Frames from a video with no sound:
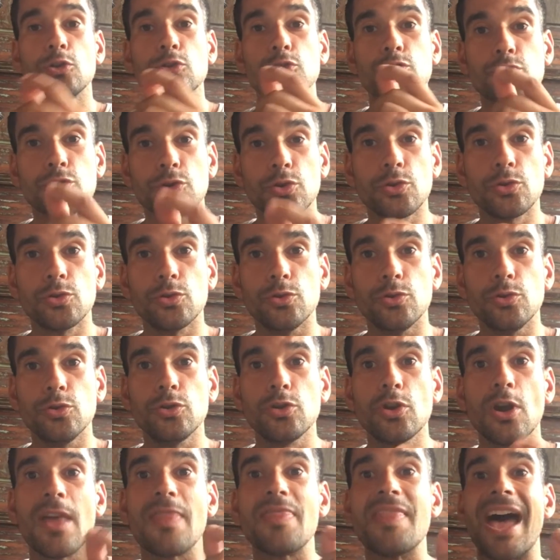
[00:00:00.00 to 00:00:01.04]
to
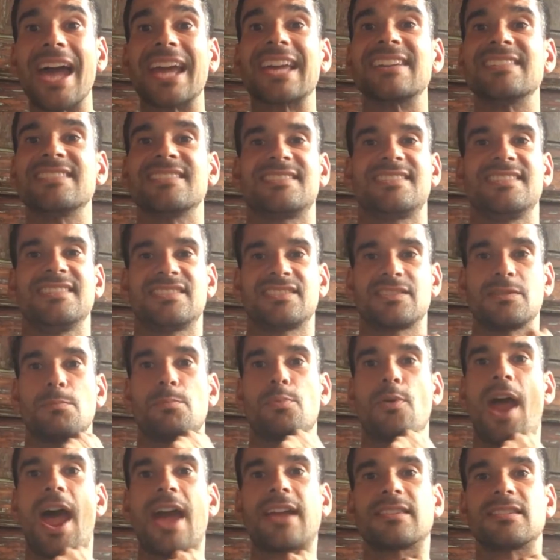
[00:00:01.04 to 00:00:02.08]
that consistent
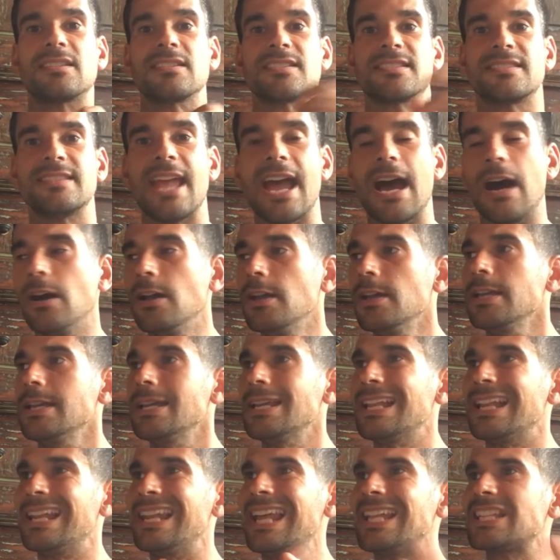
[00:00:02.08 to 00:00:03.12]
practice. Now,
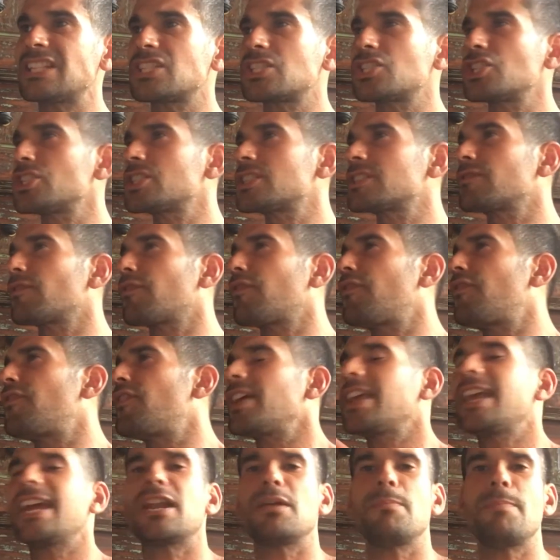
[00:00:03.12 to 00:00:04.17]
let's just
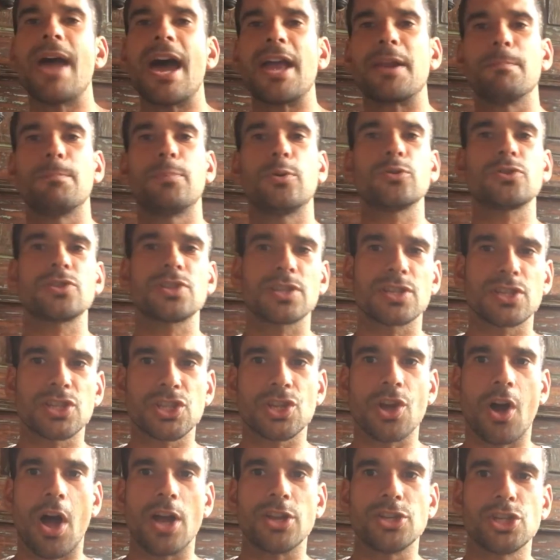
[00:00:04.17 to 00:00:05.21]
forget about and put to the
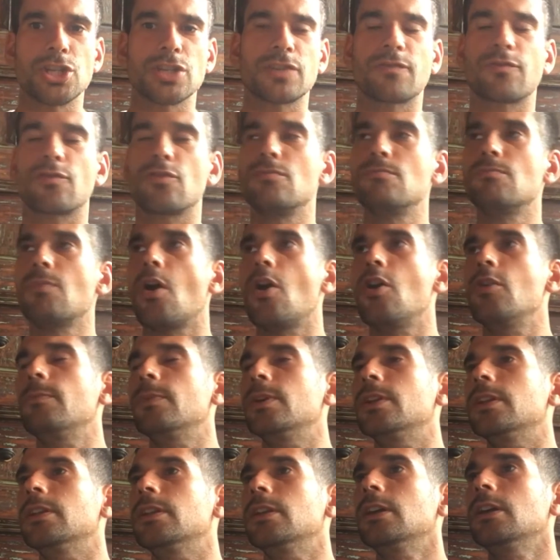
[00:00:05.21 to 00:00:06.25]
side just for a
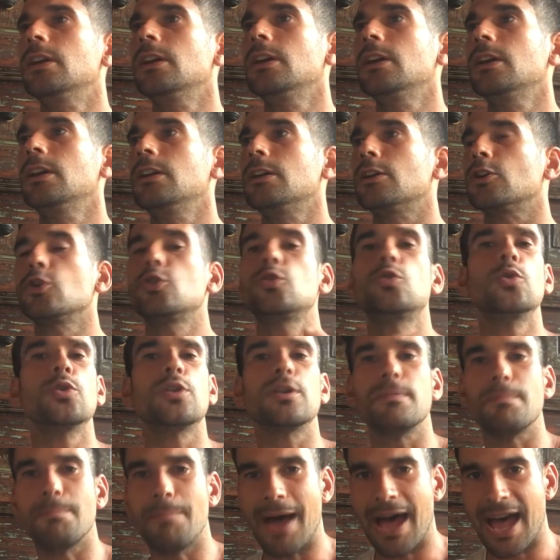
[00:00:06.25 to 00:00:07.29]
moment good
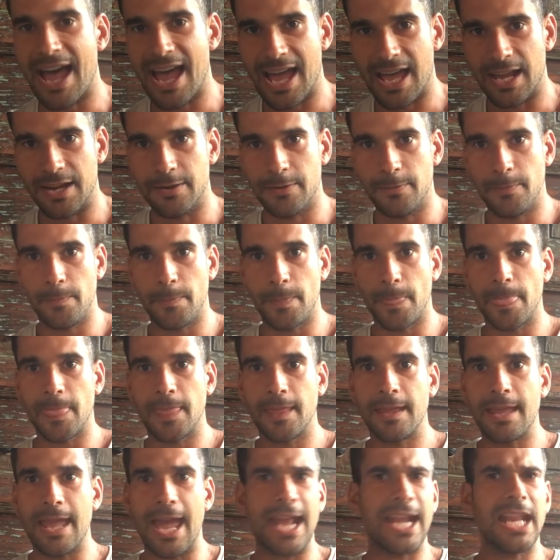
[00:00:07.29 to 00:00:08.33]
and bad.
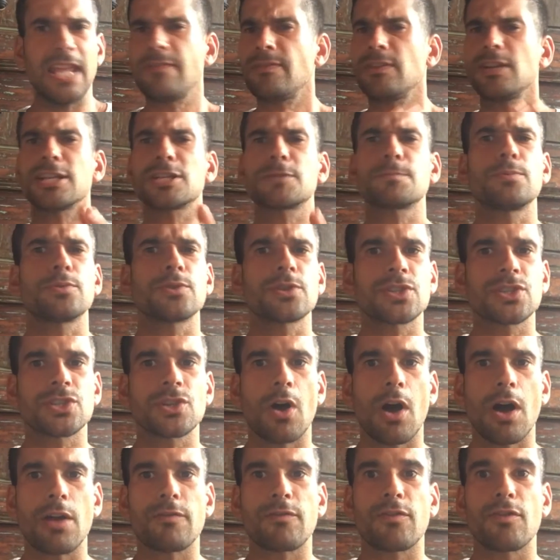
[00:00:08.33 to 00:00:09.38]
And even let's put
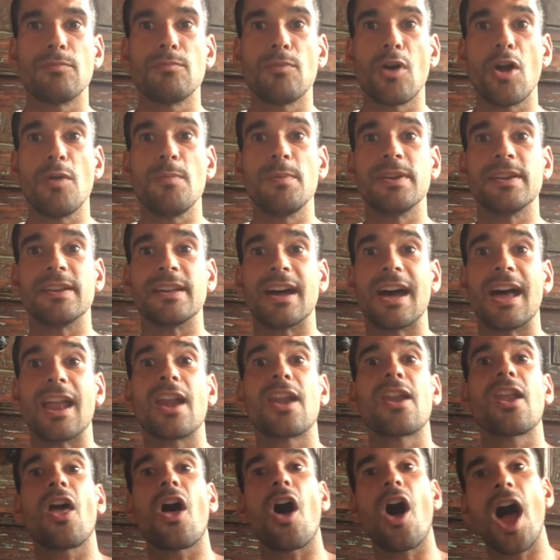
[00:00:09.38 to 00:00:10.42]
aside for a moment
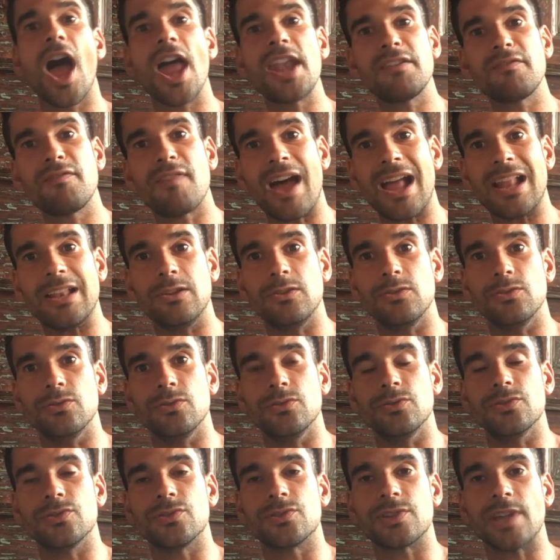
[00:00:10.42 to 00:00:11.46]
aligned
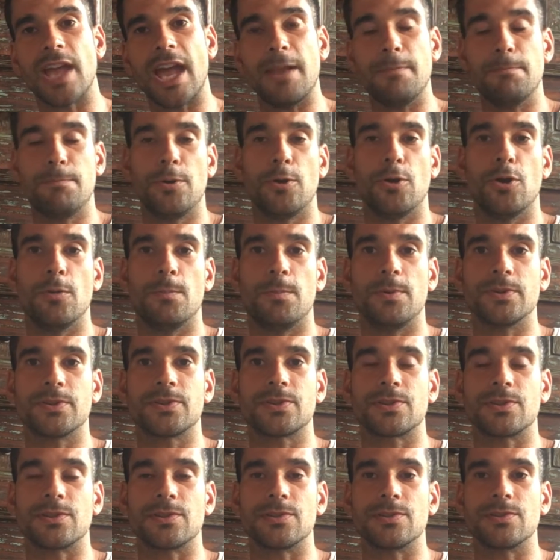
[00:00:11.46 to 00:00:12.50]
values and
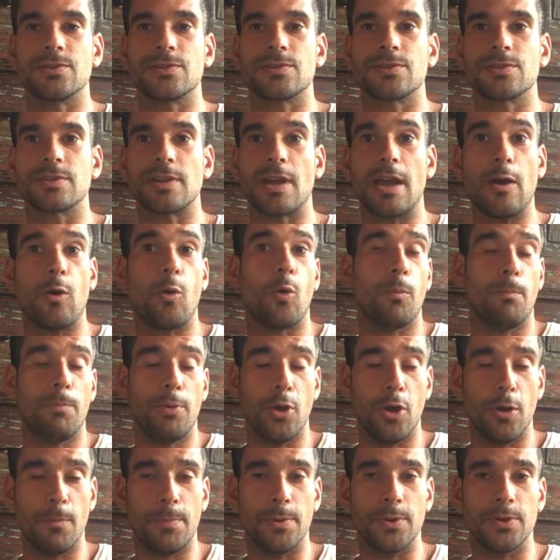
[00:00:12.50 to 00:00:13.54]
purposes or
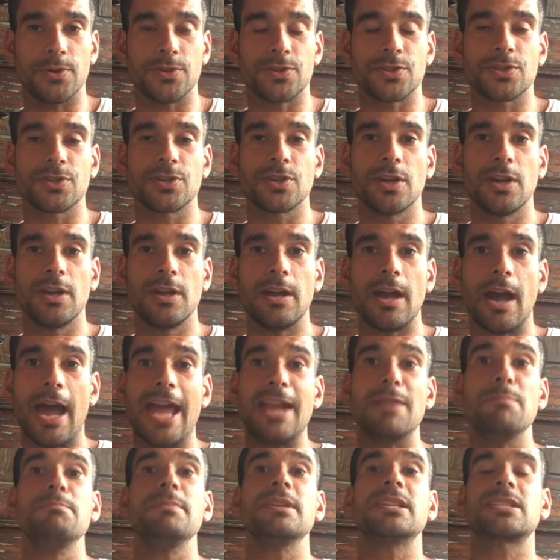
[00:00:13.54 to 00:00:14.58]
purpose
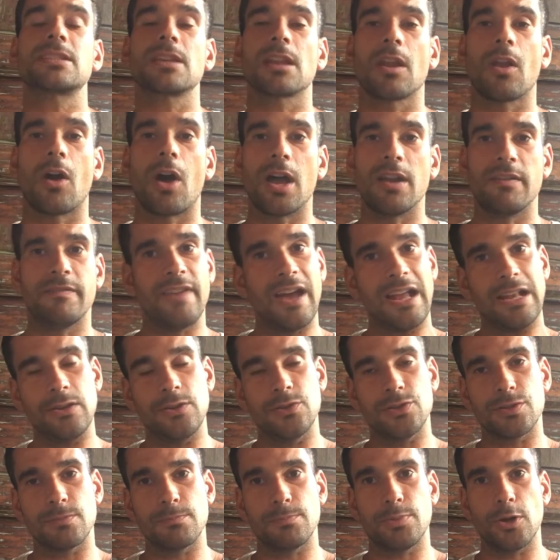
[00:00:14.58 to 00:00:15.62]
and misaligned
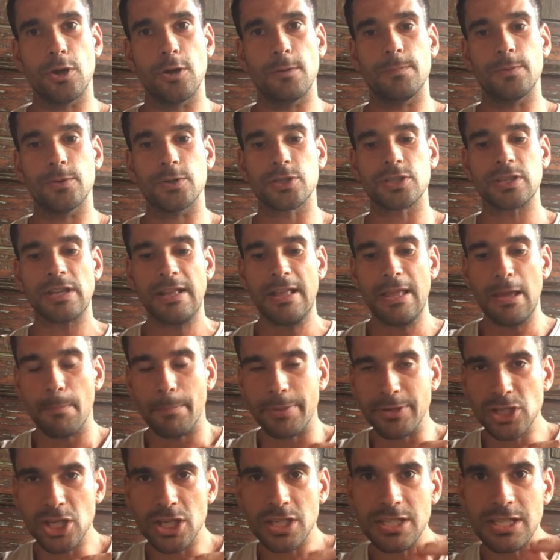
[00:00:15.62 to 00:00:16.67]
values and purpose.
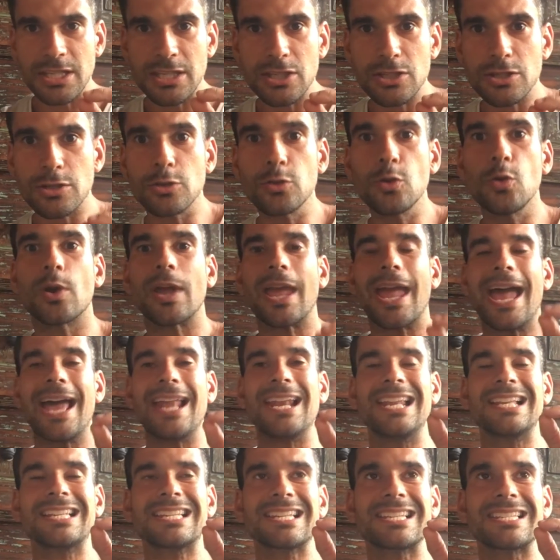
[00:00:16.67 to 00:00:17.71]
But just look
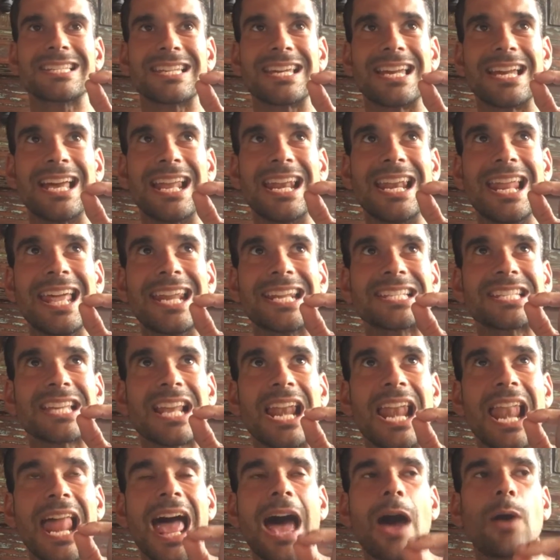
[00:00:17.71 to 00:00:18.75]
and
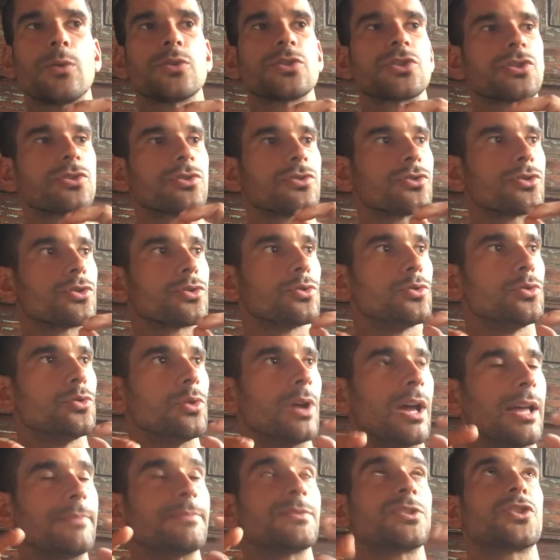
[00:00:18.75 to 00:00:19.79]
allow us
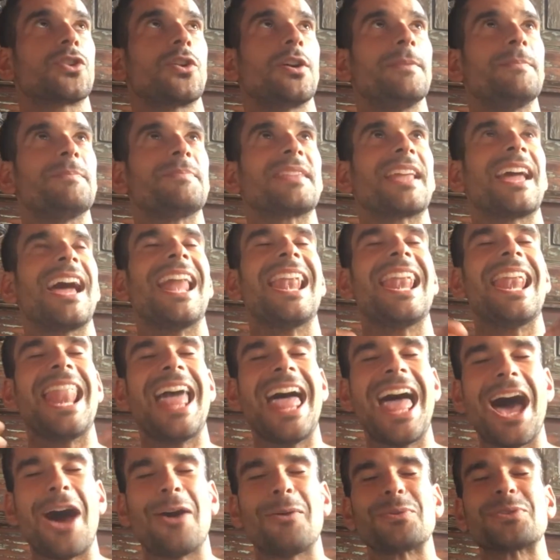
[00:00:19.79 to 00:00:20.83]

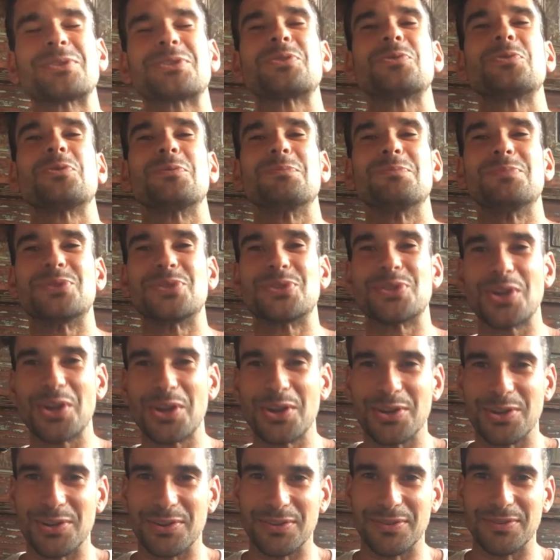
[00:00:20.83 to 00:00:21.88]
to
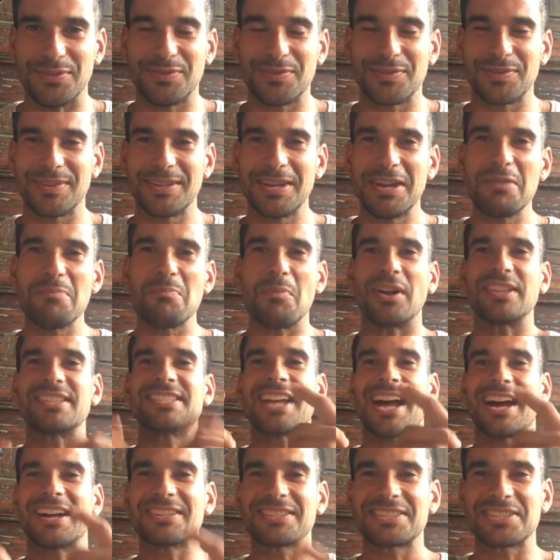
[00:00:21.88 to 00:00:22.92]
observe, my
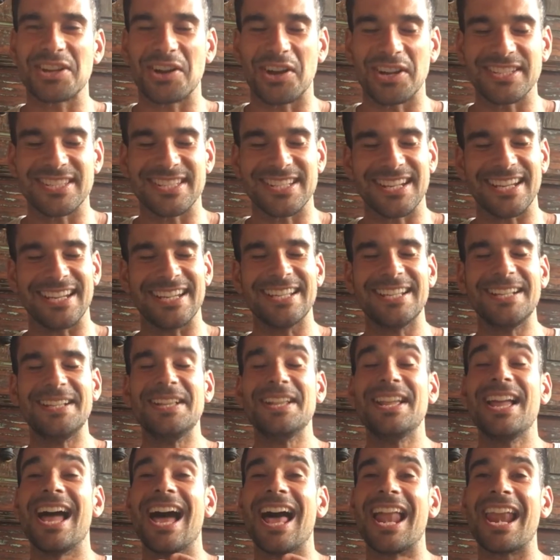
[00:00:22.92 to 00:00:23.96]
tongue's tied today,
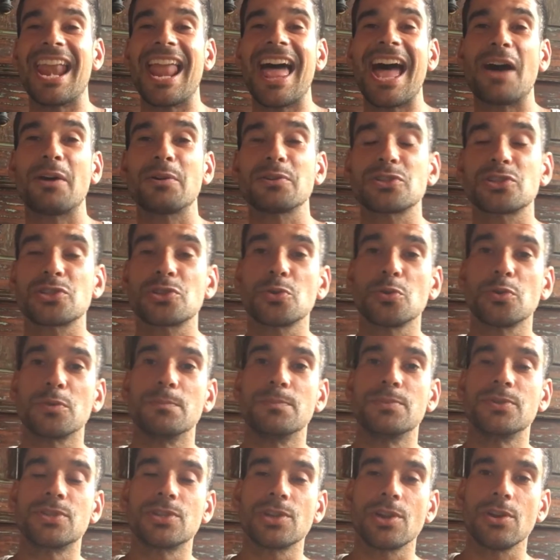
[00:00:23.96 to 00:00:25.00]
allow us to
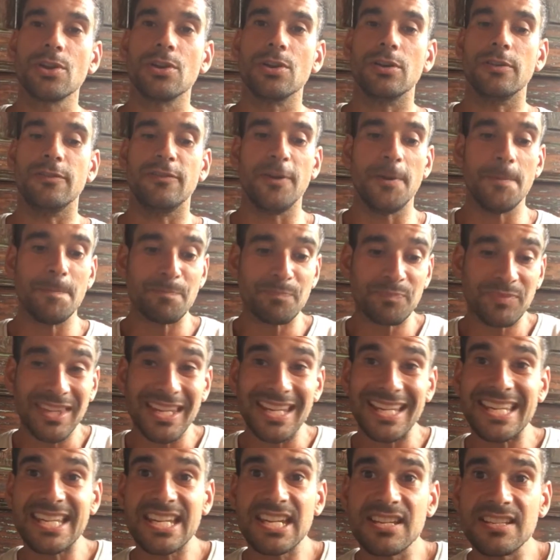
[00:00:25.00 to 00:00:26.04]
observe
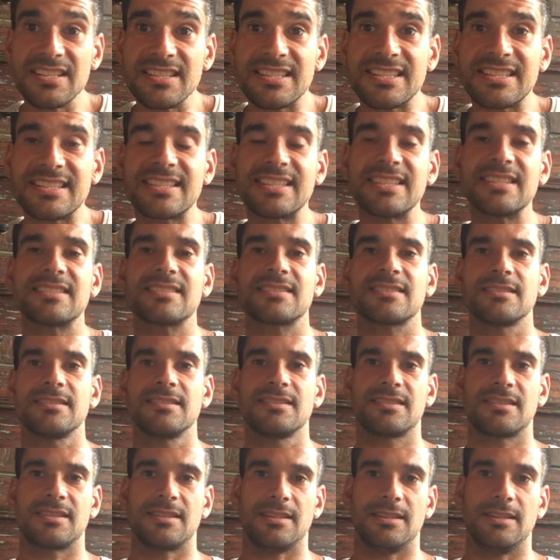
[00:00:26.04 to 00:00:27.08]

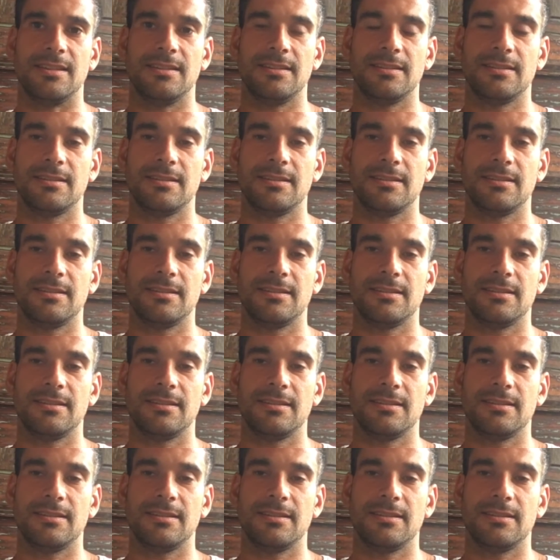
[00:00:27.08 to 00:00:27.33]
consistency